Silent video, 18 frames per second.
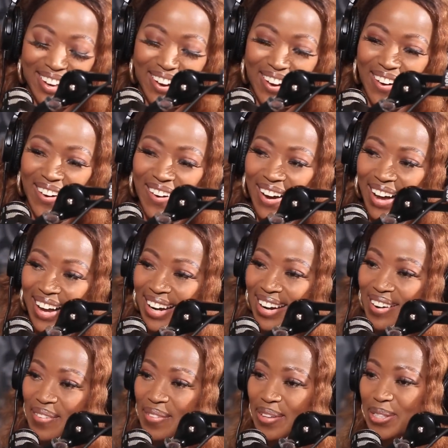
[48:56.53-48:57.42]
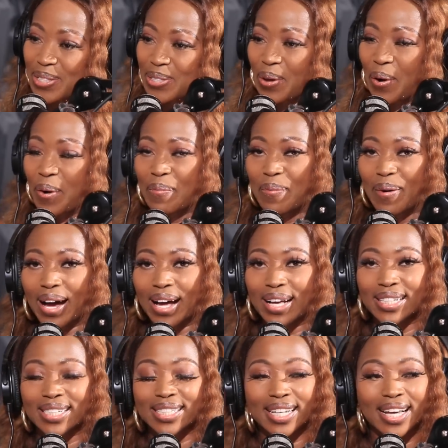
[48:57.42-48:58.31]
I love that so
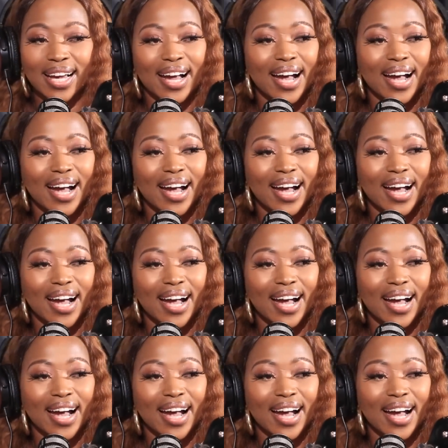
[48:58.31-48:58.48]
much.